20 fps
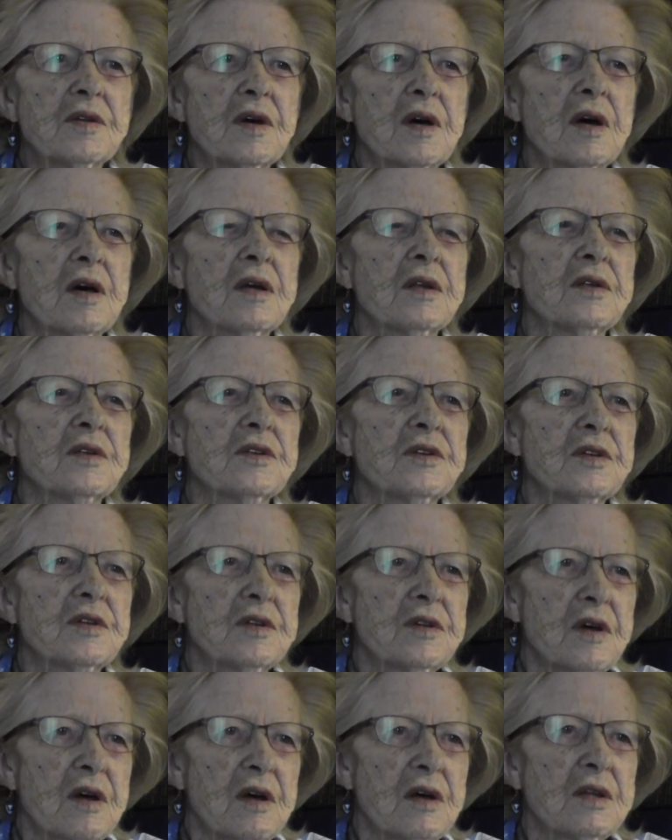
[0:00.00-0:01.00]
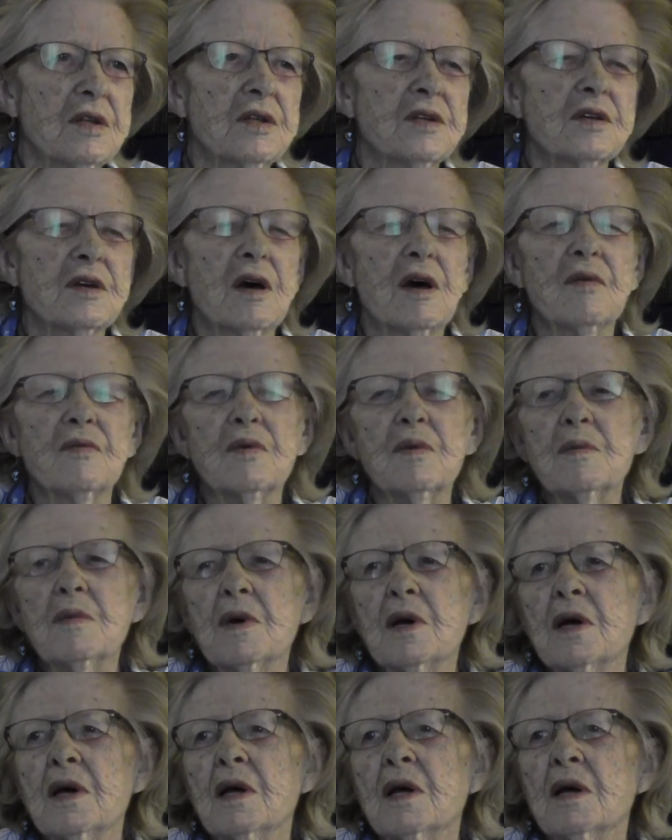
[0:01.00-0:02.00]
tons and tons of them,